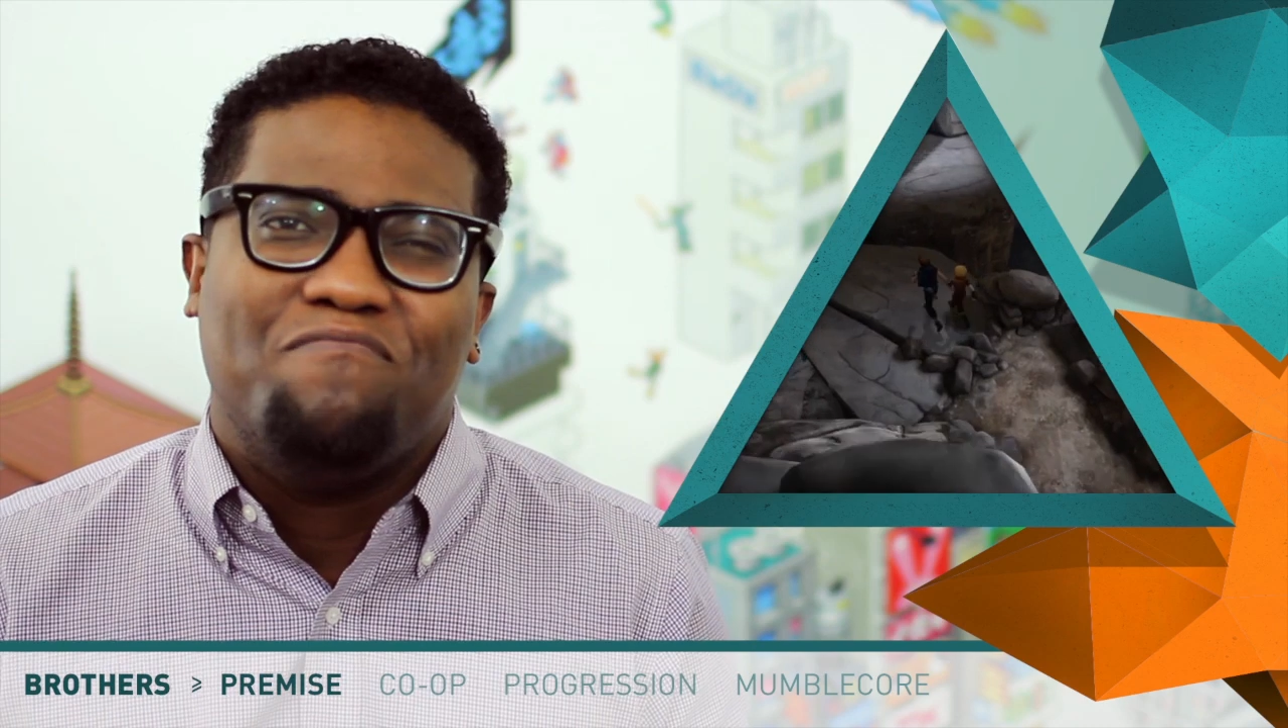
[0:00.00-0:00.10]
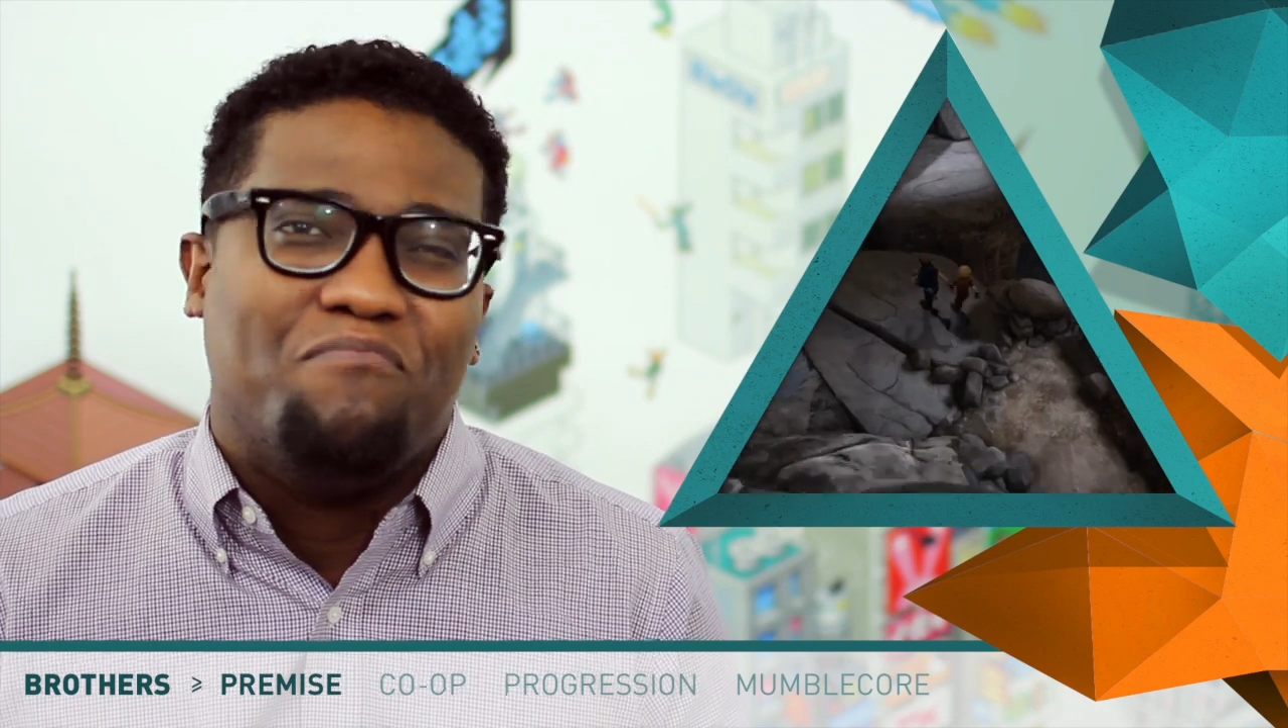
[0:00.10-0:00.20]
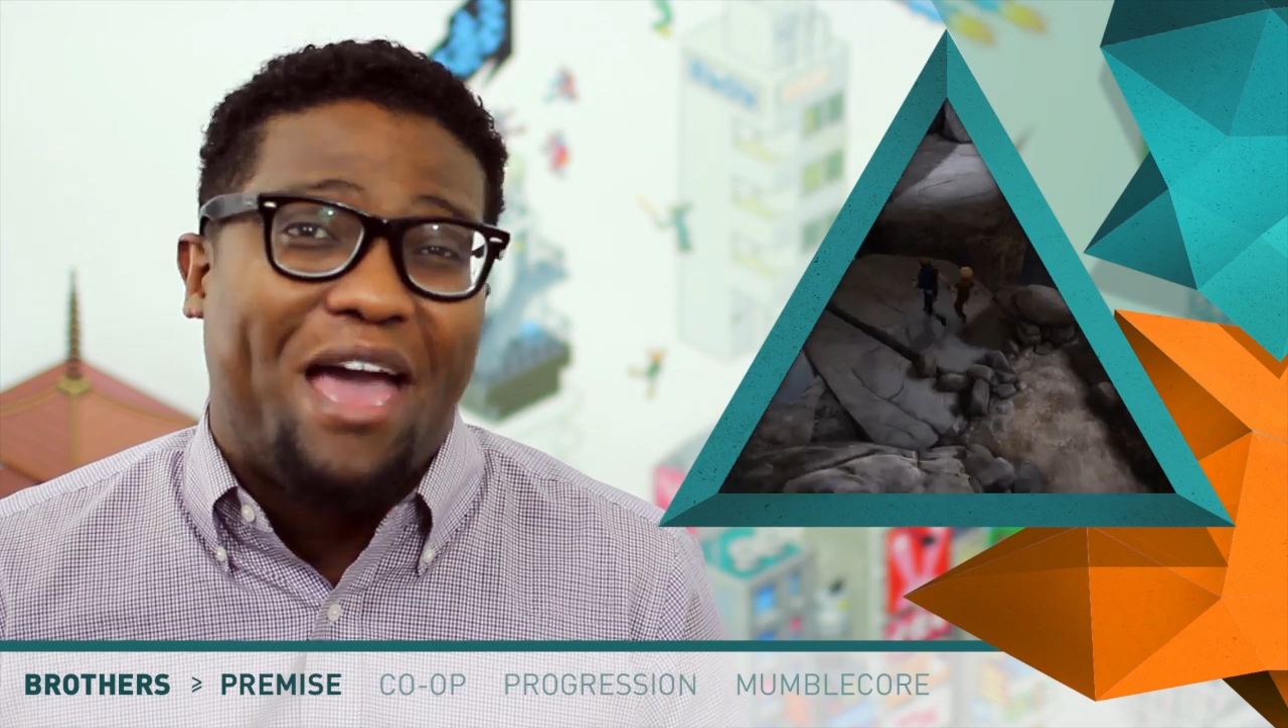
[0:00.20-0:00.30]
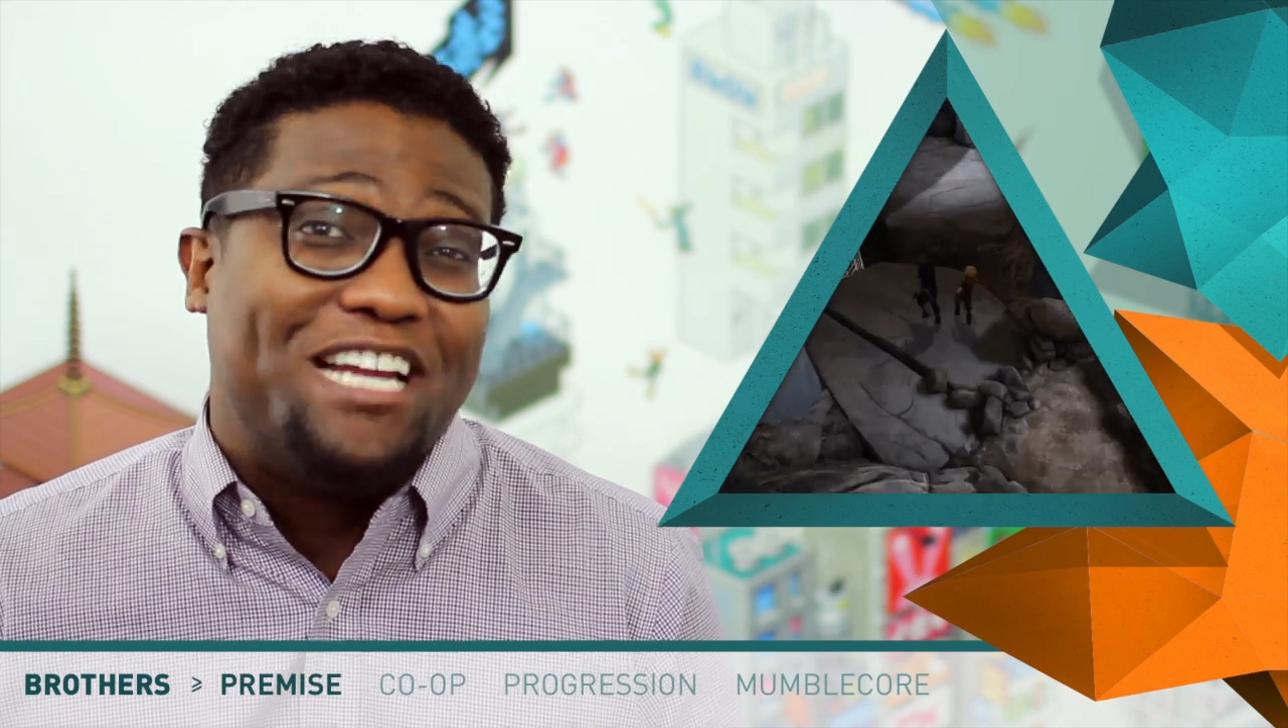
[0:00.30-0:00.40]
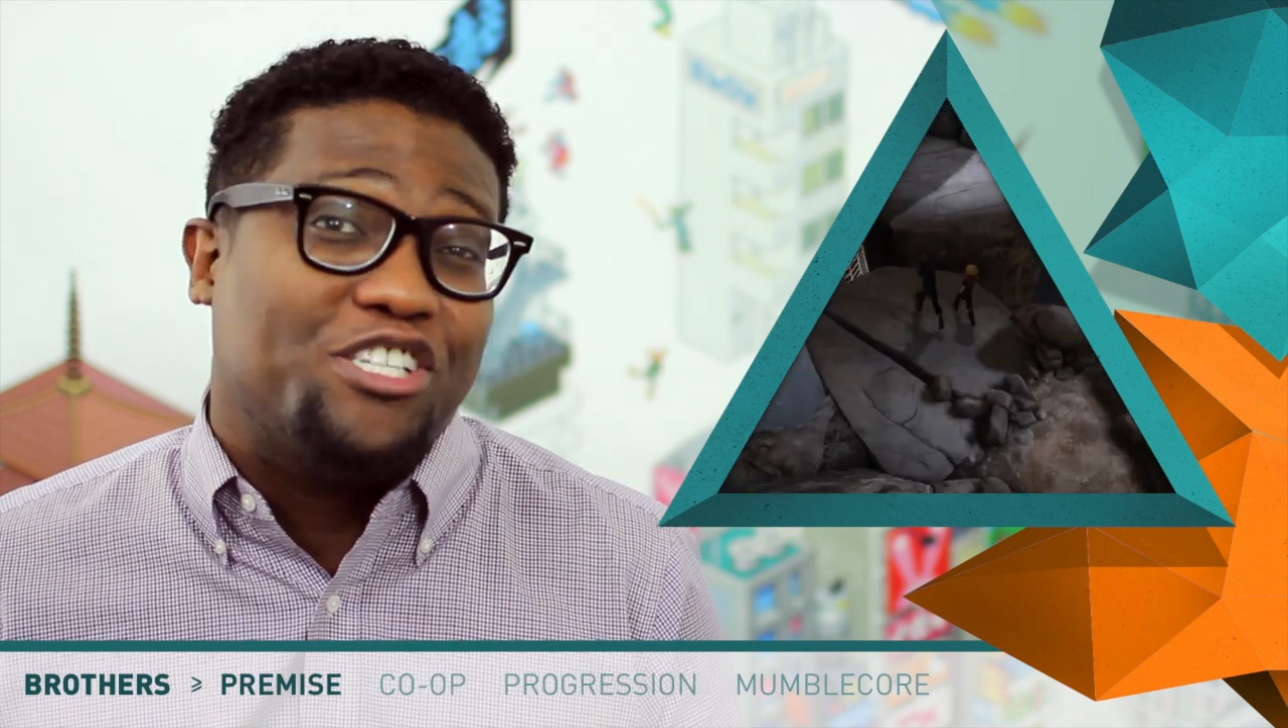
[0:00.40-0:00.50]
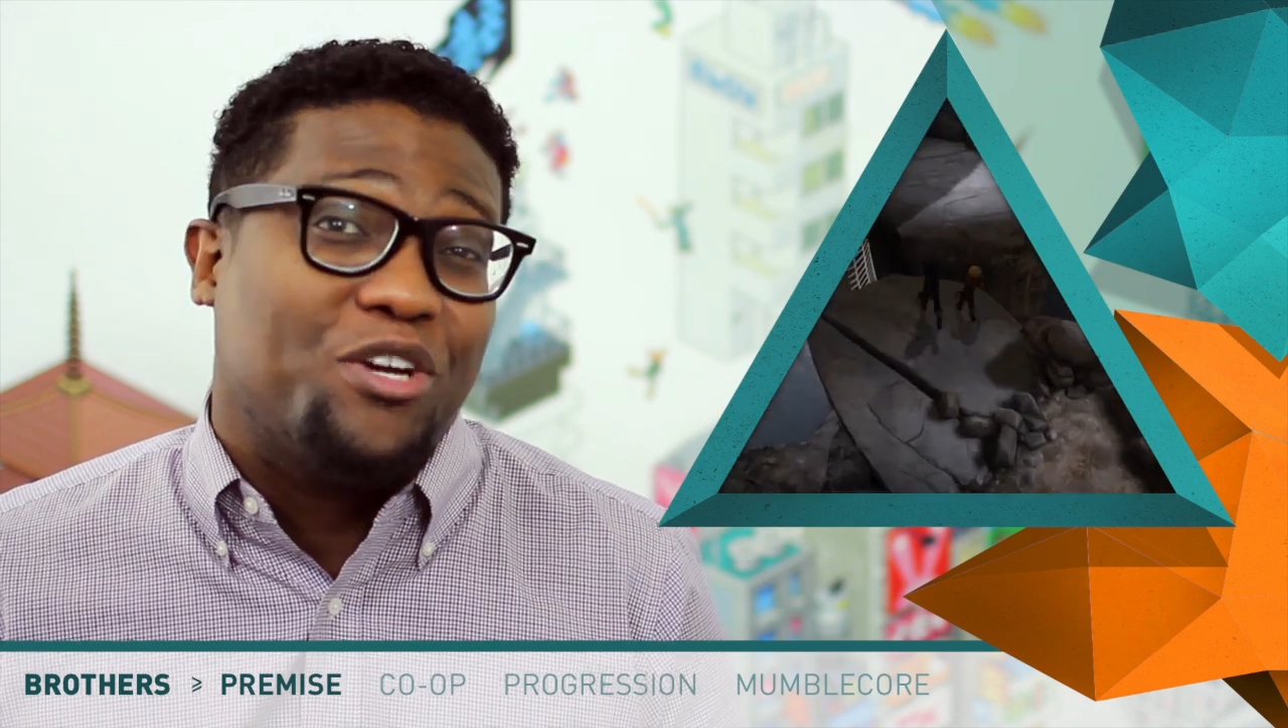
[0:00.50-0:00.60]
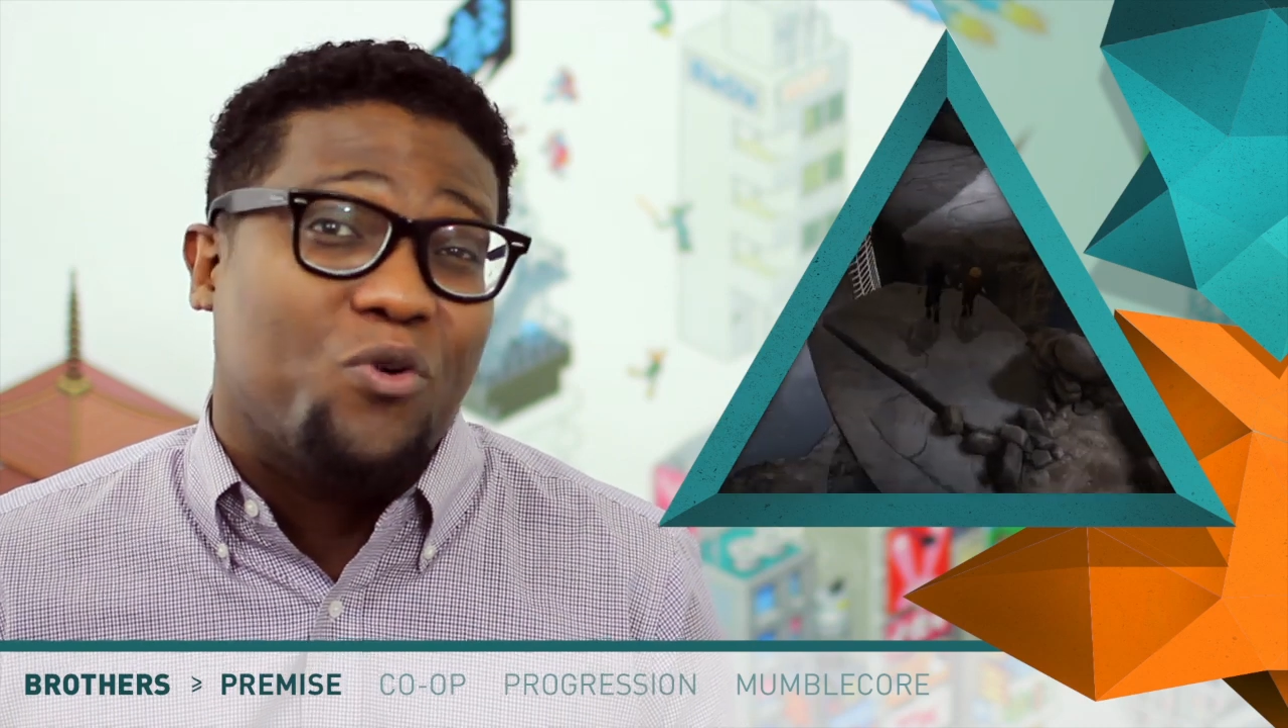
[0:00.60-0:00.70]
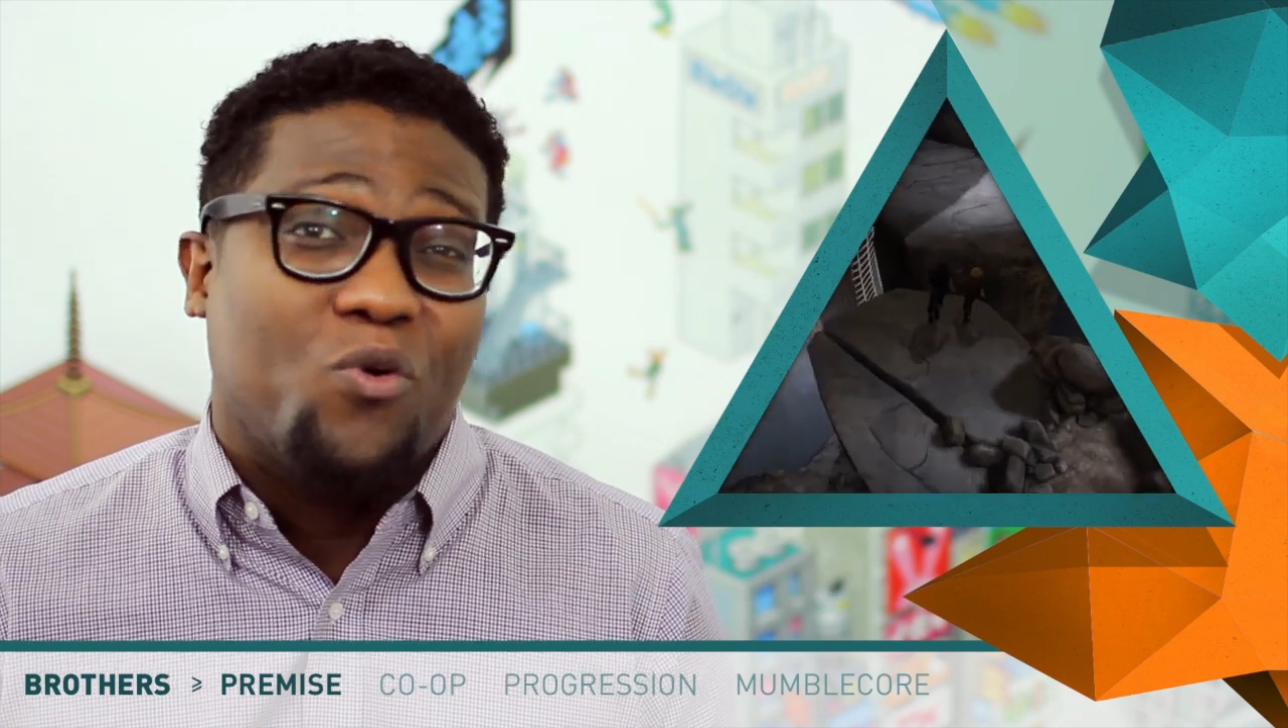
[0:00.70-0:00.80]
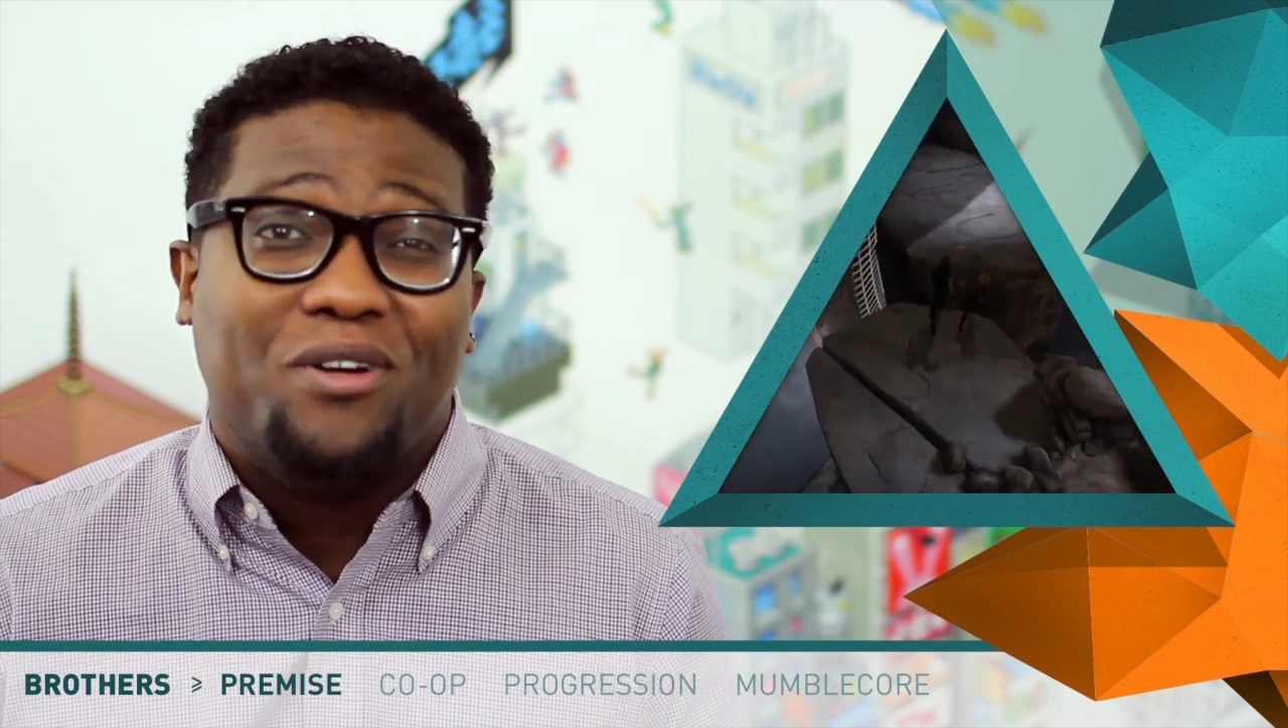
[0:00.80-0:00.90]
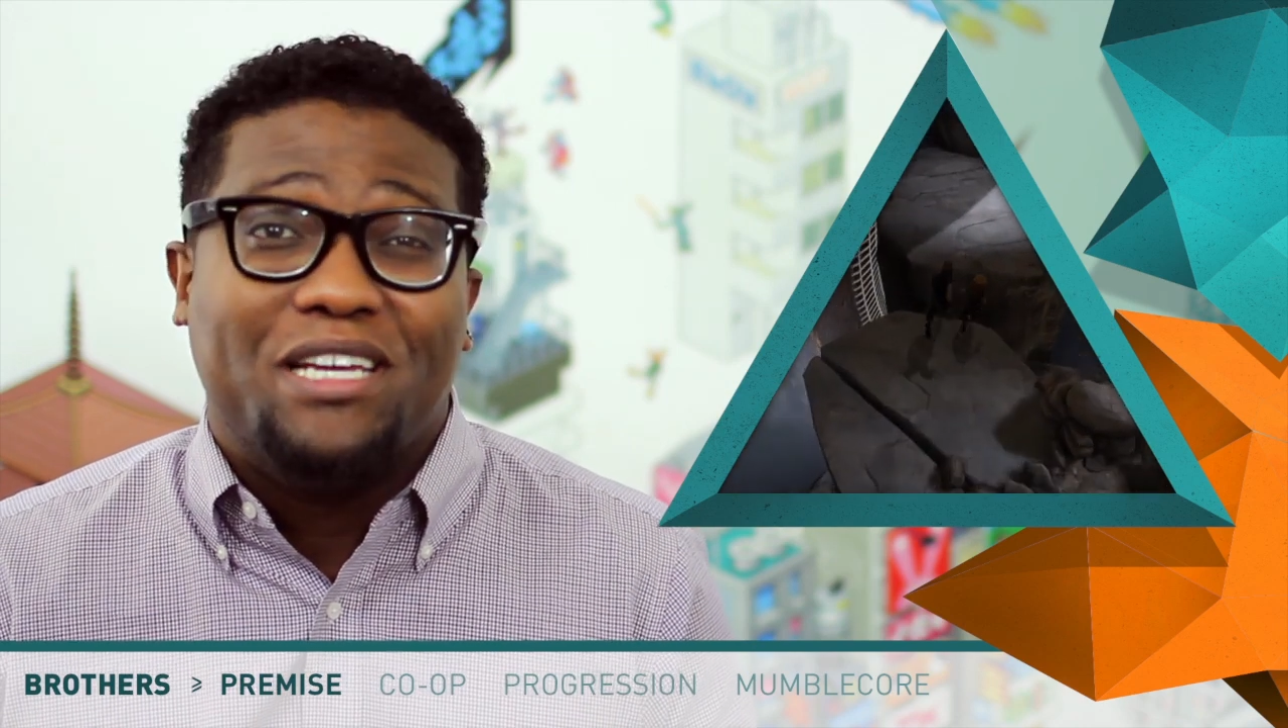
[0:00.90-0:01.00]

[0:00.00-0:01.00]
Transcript: magic or